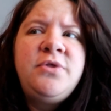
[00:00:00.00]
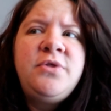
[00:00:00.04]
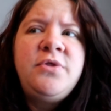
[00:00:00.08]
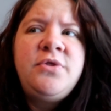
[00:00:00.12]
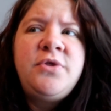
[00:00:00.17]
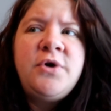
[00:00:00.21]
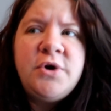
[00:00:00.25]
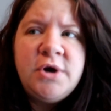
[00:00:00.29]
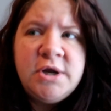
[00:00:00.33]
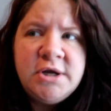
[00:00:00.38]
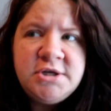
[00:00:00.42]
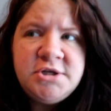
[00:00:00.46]

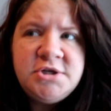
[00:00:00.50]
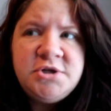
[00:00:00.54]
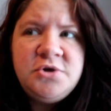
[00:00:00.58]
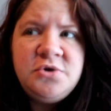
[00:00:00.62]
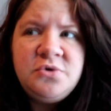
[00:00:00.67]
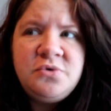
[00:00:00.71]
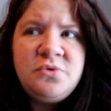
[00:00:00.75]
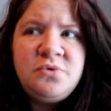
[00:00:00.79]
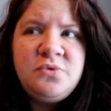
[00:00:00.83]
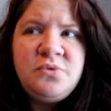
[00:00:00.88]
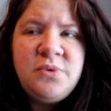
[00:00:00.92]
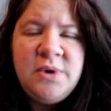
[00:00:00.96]

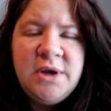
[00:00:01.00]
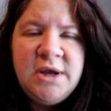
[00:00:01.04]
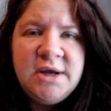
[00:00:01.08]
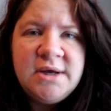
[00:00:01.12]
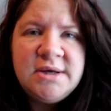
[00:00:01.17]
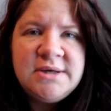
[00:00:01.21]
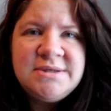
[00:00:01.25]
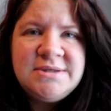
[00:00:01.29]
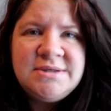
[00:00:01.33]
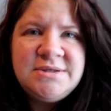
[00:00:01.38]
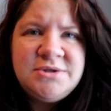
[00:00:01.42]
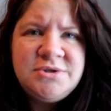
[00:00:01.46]
32
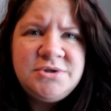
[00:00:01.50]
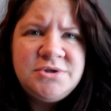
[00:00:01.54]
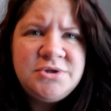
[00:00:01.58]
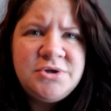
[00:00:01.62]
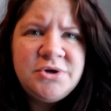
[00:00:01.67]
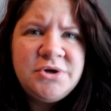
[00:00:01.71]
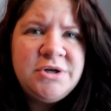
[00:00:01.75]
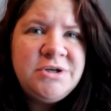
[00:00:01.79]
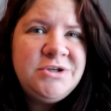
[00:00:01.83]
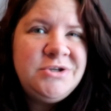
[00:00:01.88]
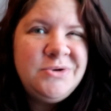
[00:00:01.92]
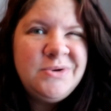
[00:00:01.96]
weeks,
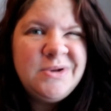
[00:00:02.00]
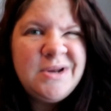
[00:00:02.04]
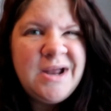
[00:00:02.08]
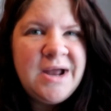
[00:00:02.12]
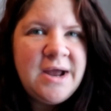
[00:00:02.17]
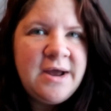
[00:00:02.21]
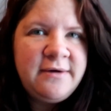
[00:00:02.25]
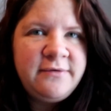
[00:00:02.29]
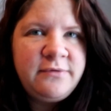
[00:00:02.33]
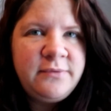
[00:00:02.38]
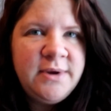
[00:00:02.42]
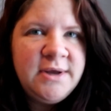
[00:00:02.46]
32 and a
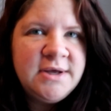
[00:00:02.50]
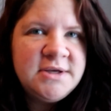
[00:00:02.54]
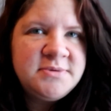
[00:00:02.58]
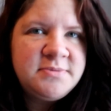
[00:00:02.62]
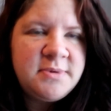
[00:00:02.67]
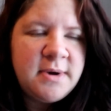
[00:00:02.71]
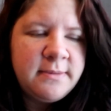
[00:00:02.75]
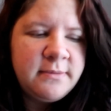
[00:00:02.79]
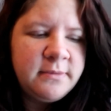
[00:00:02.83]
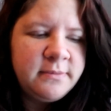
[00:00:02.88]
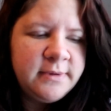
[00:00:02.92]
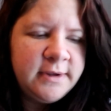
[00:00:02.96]
half weeks
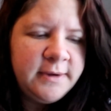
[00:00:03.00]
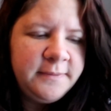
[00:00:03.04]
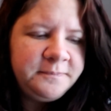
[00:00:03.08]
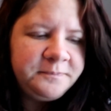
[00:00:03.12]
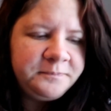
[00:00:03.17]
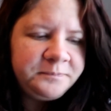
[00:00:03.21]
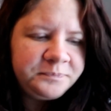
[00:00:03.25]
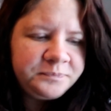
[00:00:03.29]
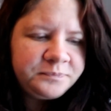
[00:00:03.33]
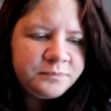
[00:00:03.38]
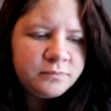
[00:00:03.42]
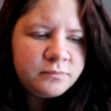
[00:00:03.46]
probably.
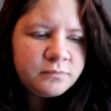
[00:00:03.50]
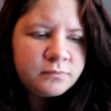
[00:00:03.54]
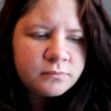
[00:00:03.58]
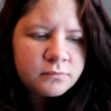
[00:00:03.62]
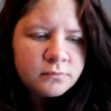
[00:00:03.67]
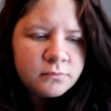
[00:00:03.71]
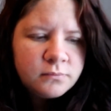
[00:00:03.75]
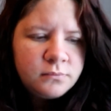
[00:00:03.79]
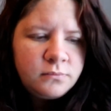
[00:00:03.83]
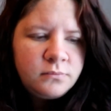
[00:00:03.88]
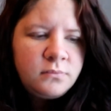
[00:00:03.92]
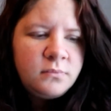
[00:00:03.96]

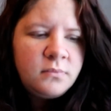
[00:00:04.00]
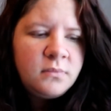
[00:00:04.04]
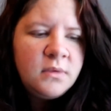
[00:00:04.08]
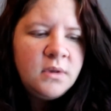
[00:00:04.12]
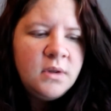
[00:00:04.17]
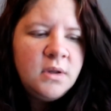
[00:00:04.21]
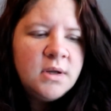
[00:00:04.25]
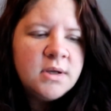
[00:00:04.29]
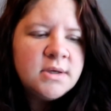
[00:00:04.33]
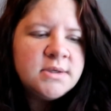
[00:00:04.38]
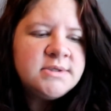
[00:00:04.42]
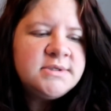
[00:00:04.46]

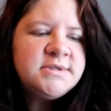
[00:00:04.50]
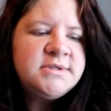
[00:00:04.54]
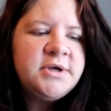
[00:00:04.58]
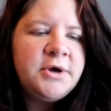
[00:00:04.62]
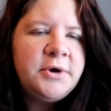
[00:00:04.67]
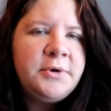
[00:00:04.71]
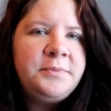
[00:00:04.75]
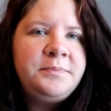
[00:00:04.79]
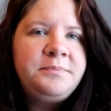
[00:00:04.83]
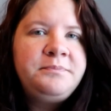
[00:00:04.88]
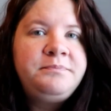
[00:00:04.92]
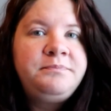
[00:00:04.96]

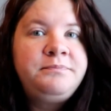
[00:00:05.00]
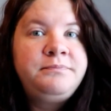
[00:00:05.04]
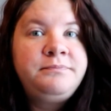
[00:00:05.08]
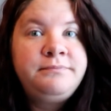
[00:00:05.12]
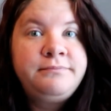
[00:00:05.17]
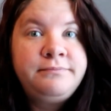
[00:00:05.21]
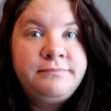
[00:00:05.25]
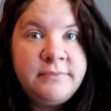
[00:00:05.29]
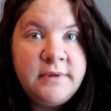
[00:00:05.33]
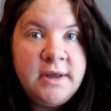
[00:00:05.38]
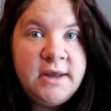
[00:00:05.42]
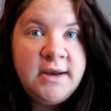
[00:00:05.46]
So
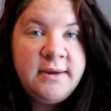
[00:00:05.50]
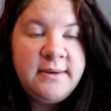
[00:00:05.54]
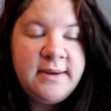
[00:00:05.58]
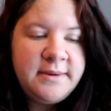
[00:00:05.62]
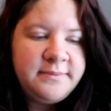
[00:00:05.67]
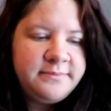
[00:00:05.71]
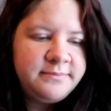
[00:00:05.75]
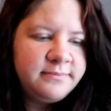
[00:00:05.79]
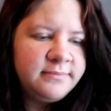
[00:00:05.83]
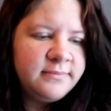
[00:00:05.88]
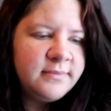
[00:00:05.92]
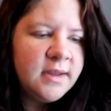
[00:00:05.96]

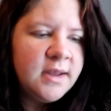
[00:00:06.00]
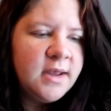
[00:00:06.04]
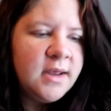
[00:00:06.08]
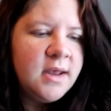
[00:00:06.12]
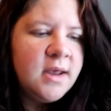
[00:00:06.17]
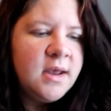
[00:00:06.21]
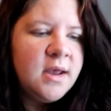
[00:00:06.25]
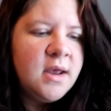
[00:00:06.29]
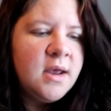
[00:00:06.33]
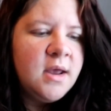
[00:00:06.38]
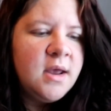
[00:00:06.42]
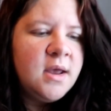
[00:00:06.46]
anyway,
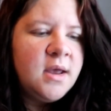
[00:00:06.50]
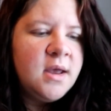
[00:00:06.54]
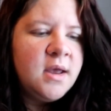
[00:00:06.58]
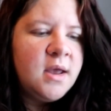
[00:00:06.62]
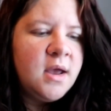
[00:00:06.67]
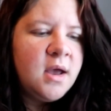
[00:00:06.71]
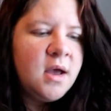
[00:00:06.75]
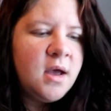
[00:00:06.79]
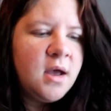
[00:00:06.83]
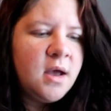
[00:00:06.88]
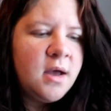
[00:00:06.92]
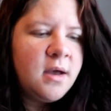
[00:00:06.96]

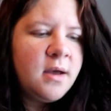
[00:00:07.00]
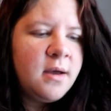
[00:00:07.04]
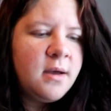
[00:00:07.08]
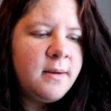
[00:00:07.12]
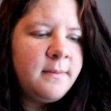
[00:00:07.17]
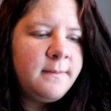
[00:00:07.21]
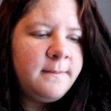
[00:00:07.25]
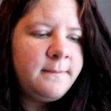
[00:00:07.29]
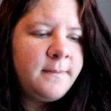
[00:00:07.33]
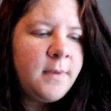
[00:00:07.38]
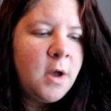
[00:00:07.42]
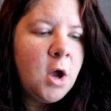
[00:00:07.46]

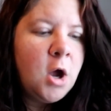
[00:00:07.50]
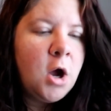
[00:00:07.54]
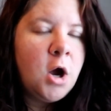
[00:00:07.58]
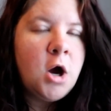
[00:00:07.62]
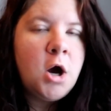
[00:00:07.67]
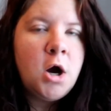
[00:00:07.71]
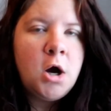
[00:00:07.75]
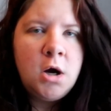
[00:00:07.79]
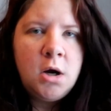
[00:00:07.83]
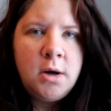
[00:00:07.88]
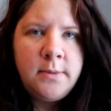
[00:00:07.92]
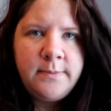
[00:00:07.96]

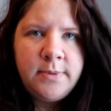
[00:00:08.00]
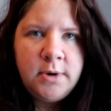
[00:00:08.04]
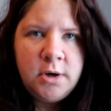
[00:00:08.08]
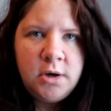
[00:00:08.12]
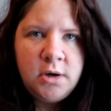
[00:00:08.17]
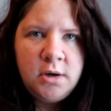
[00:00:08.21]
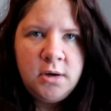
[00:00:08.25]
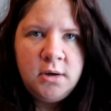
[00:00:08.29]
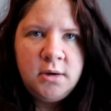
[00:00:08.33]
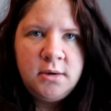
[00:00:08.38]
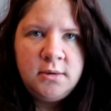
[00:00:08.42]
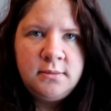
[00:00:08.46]

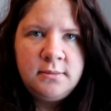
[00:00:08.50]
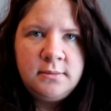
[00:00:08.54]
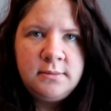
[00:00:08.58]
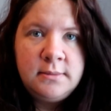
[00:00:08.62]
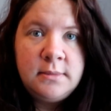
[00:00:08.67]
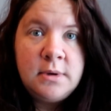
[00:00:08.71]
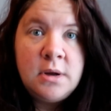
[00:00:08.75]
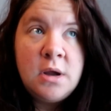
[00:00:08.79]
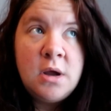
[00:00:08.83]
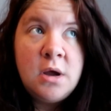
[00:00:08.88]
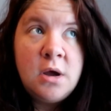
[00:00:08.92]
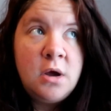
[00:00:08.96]
heartburn.
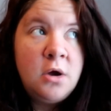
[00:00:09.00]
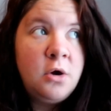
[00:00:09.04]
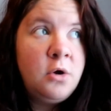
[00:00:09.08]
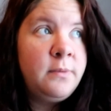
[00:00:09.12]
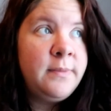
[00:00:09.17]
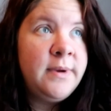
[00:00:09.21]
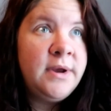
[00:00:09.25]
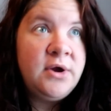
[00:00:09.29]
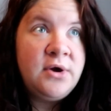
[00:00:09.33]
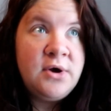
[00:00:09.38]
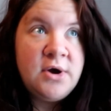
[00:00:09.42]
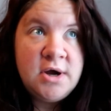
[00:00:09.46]
Oh
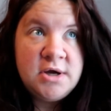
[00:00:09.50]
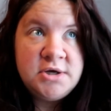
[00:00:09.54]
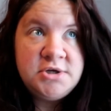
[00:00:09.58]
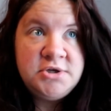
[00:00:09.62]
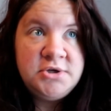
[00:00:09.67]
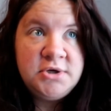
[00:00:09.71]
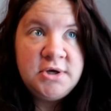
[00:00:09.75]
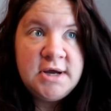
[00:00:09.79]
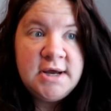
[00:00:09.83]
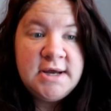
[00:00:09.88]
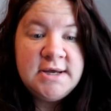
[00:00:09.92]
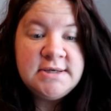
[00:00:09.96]
my gosh,
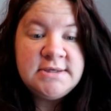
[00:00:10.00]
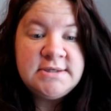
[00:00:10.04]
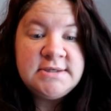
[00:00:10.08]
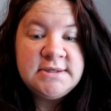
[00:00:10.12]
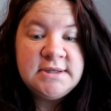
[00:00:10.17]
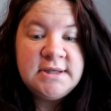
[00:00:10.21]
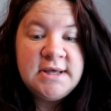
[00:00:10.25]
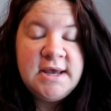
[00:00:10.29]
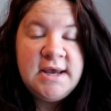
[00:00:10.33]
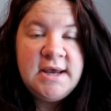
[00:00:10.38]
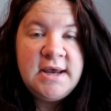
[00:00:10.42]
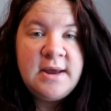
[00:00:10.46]
you guys,
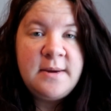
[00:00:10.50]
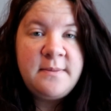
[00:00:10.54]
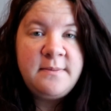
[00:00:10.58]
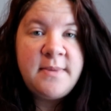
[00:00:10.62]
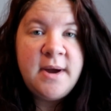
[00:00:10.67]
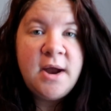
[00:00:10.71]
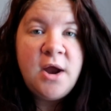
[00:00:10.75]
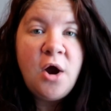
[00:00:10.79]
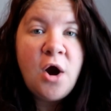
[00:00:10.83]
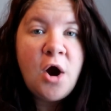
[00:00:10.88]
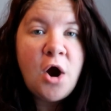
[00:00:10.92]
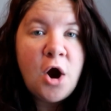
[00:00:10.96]

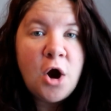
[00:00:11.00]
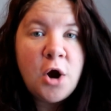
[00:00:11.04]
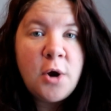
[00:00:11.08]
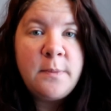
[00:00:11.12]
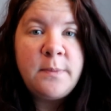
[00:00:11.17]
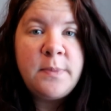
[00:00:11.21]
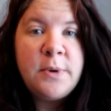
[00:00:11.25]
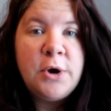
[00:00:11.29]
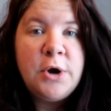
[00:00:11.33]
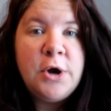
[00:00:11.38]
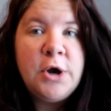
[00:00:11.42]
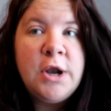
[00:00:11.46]
my
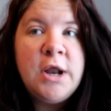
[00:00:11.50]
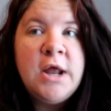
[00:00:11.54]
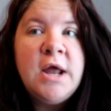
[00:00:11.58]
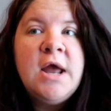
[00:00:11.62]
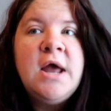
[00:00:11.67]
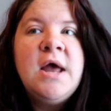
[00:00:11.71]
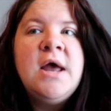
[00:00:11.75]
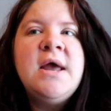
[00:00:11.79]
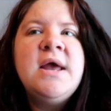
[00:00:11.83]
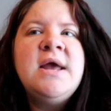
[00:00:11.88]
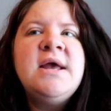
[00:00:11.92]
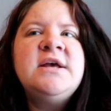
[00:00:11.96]
heartburn
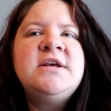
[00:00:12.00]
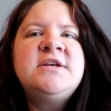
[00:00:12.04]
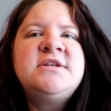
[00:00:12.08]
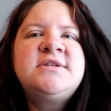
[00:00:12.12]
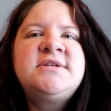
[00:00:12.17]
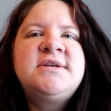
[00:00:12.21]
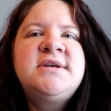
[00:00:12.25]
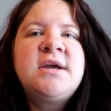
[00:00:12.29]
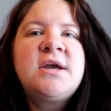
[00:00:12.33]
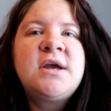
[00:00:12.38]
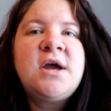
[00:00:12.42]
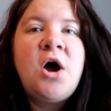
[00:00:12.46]

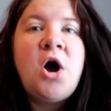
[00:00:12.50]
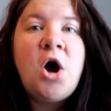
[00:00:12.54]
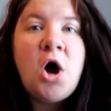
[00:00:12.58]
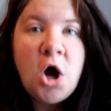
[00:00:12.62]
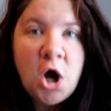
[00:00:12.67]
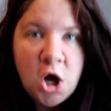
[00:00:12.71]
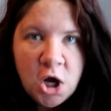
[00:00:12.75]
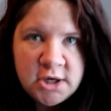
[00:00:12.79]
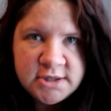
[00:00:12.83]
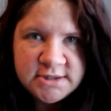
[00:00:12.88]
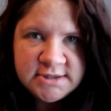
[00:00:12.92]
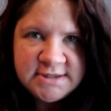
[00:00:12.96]
is
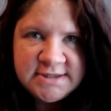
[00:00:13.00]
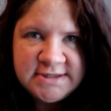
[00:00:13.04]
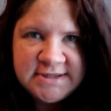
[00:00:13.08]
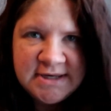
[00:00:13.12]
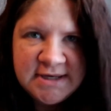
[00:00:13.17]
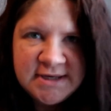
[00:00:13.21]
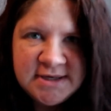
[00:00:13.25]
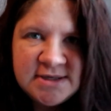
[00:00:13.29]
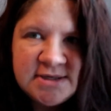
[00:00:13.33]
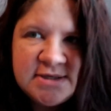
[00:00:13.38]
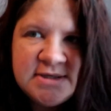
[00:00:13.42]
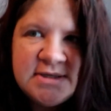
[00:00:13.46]

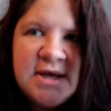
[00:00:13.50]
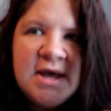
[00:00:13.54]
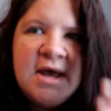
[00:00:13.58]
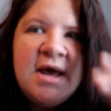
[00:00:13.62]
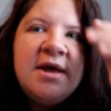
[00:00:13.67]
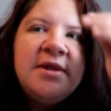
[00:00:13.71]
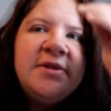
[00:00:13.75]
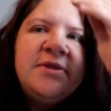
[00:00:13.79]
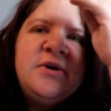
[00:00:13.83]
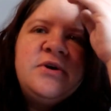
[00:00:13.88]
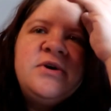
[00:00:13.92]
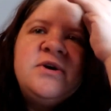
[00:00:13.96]
constant.
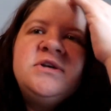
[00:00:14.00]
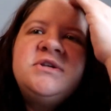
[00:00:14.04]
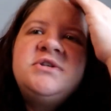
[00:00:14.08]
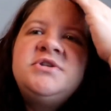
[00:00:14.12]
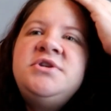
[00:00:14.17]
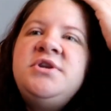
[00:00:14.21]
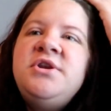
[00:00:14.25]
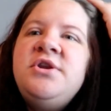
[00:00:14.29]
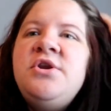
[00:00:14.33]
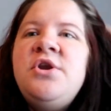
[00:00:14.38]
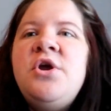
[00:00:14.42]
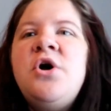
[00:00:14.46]
There is
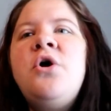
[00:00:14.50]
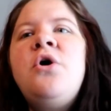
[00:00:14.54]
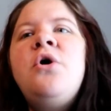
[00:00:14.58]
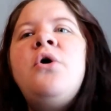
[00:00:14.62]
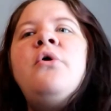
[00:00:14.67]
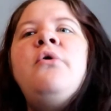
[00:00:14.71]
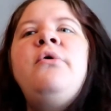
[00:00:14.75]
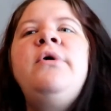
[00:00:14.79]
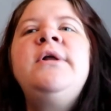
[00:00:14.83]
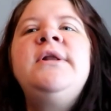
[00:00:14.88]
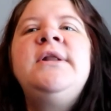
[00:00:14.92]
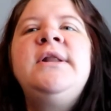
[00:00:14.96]

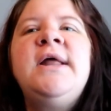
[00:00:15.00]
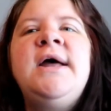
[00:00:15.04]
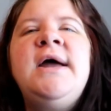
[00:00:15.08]
no